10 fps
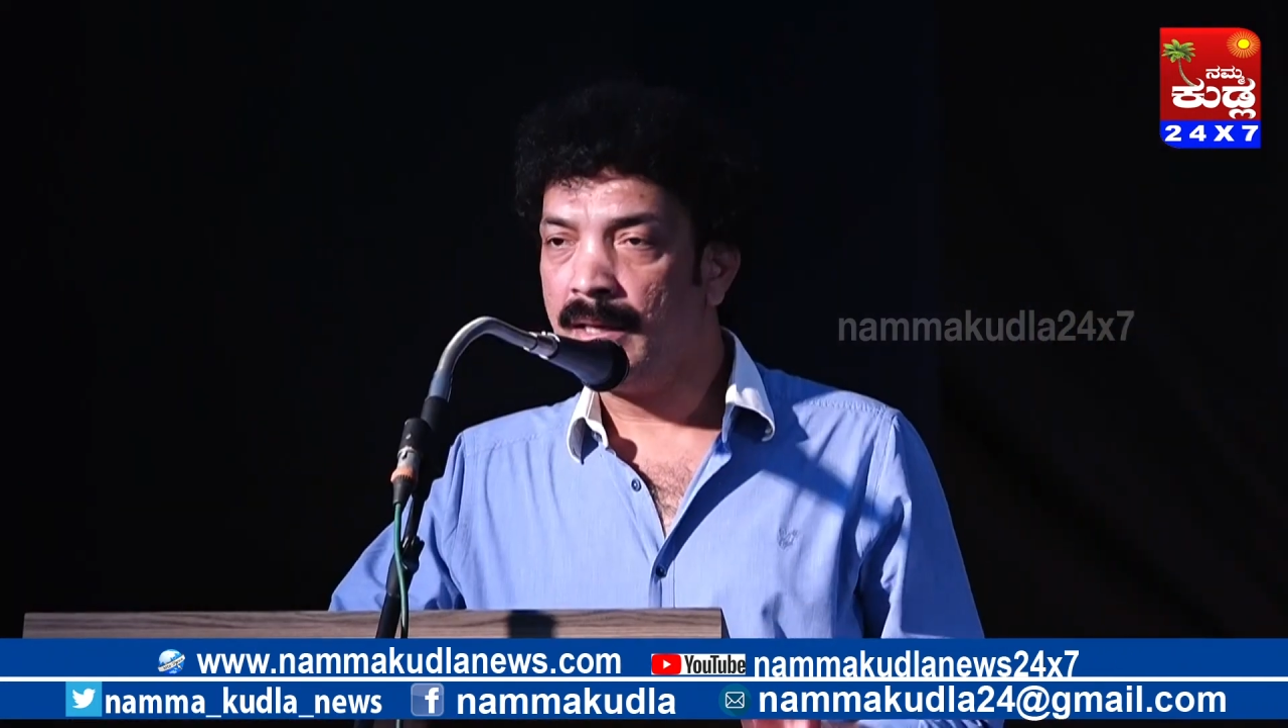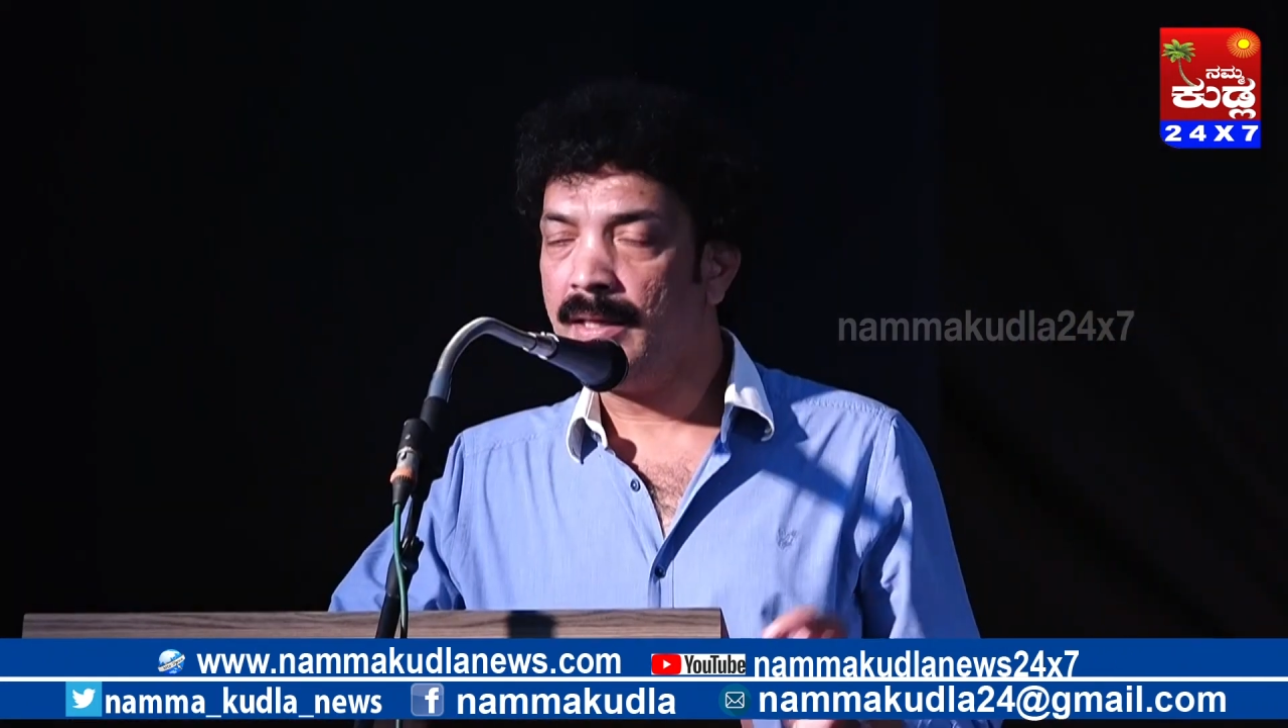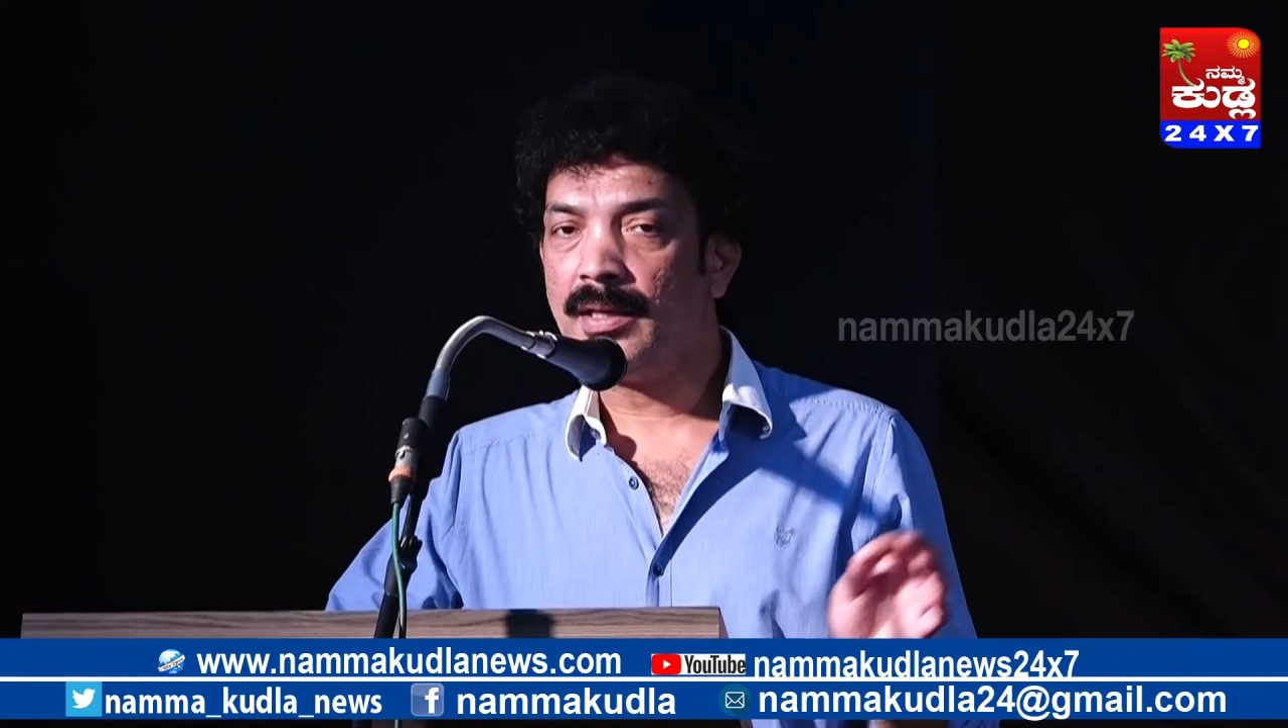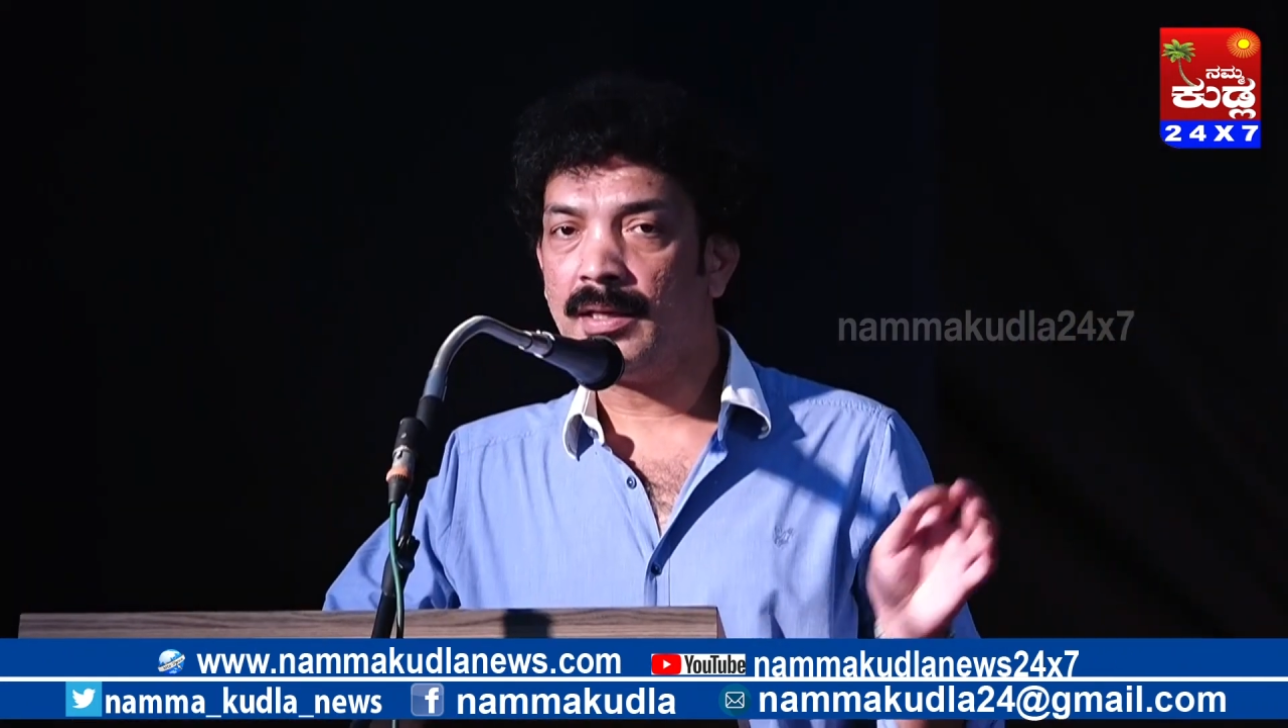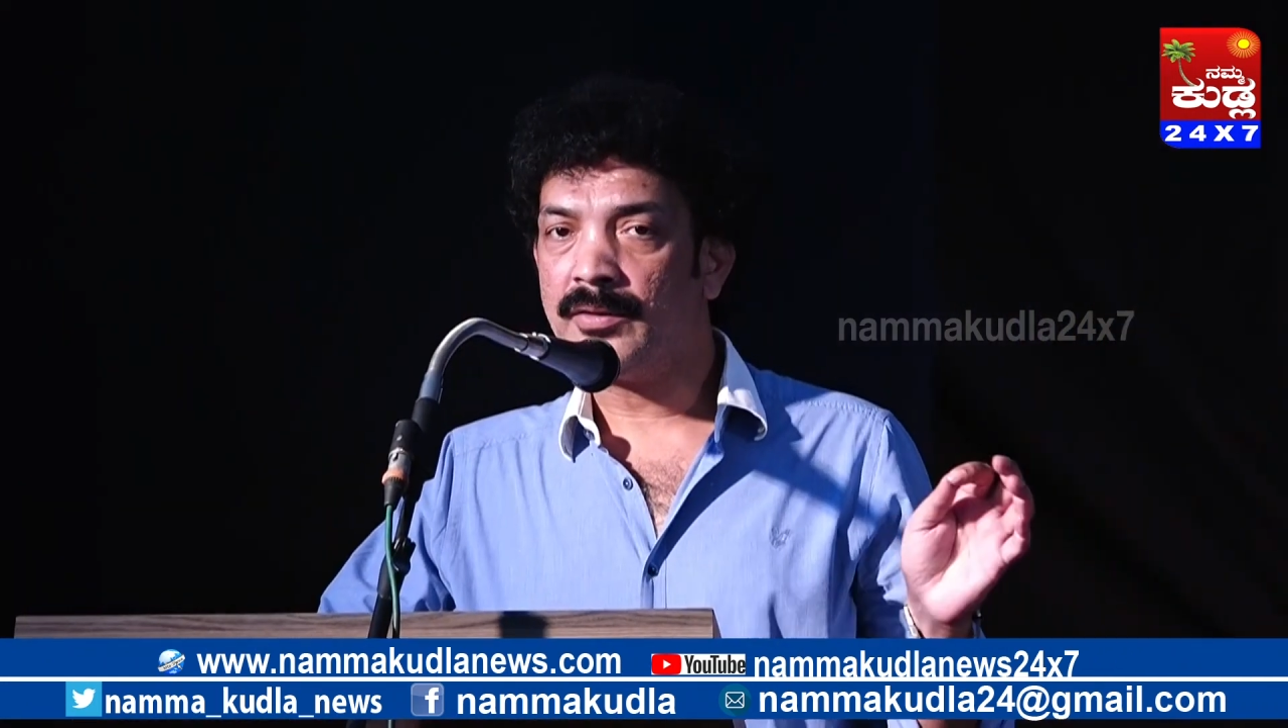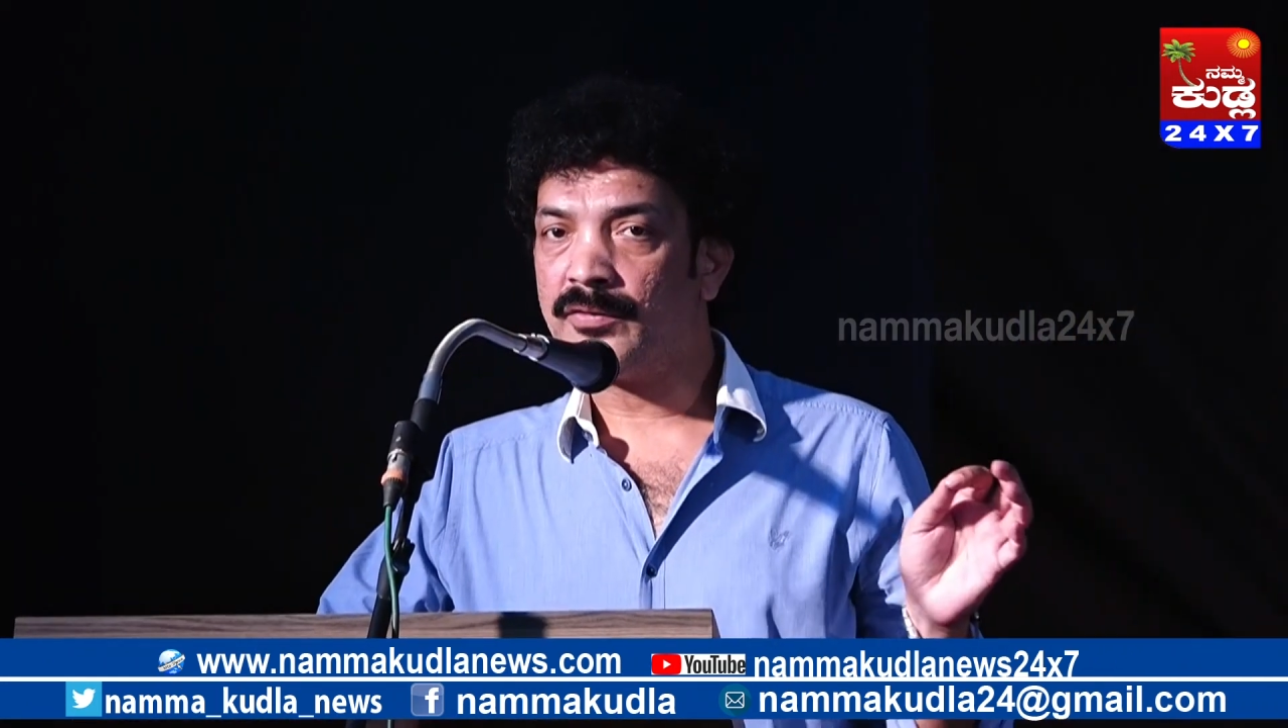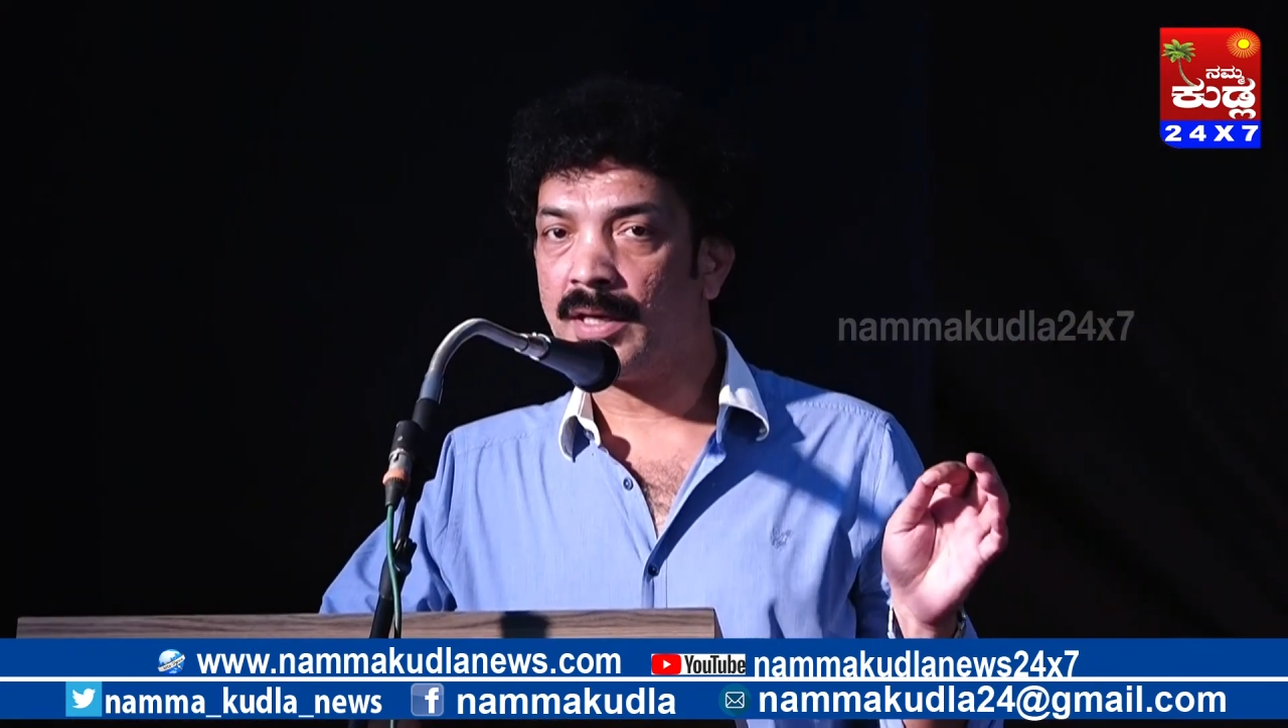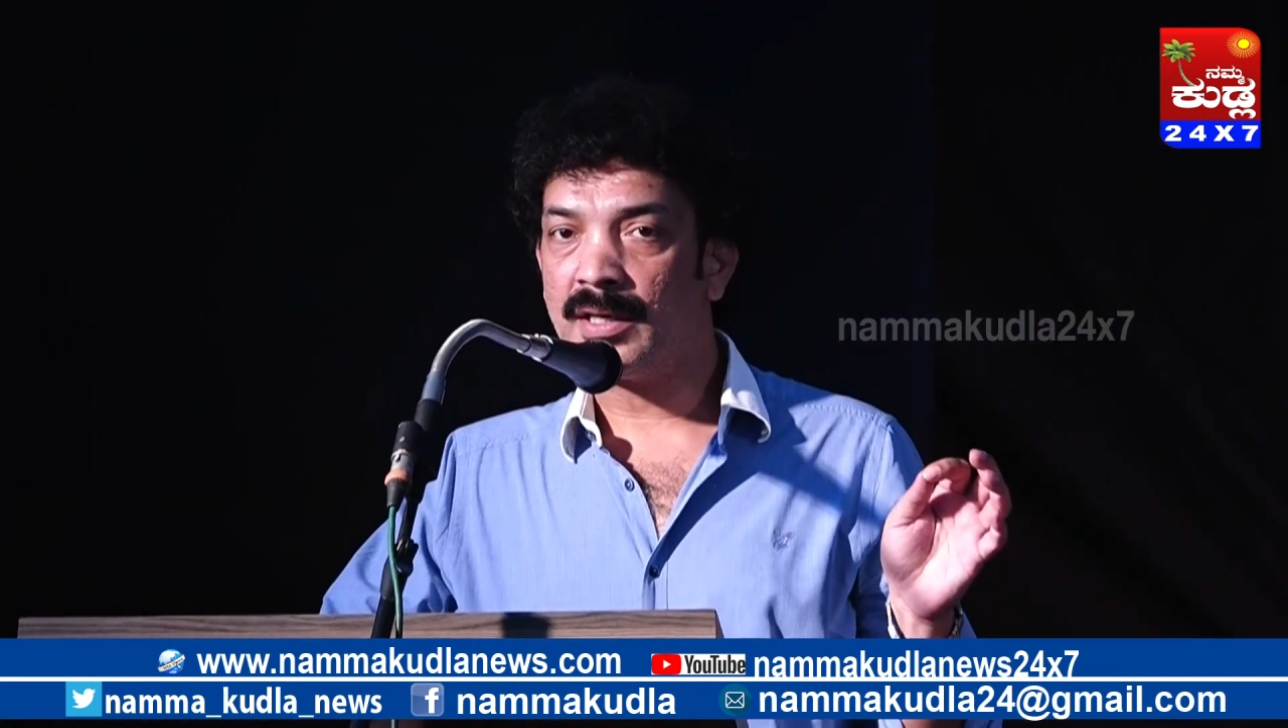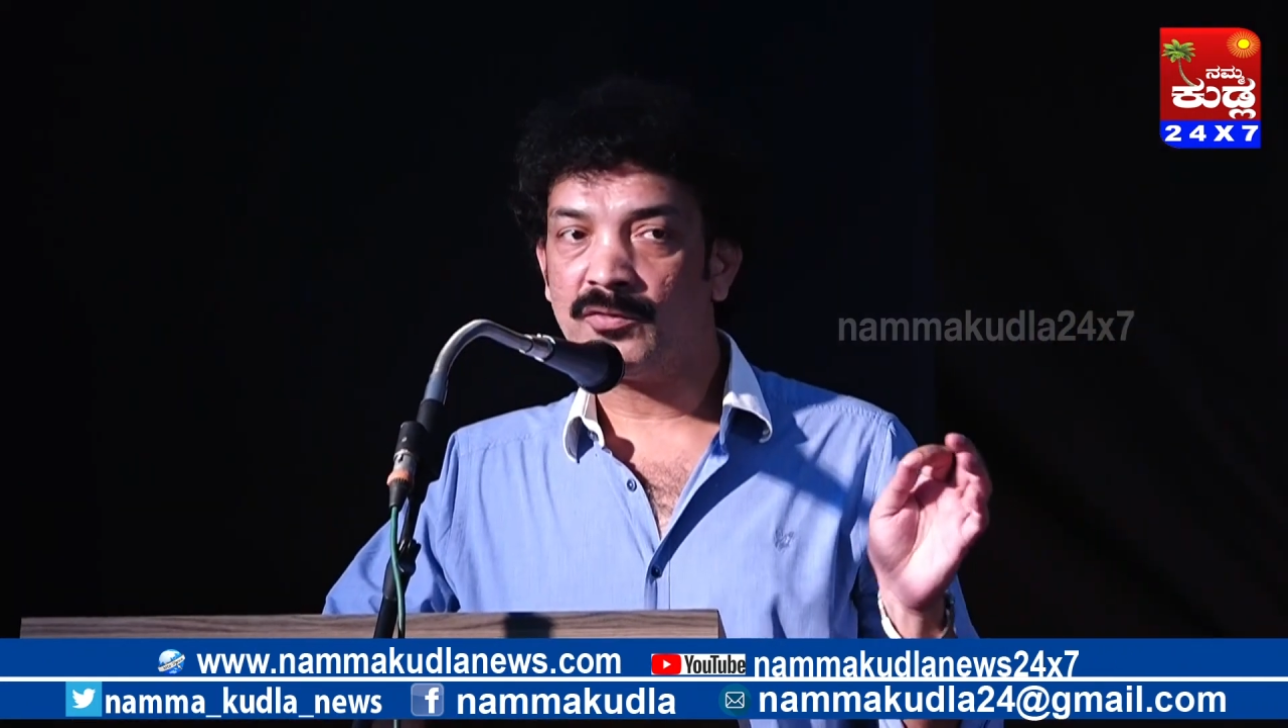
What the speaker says: Any kind of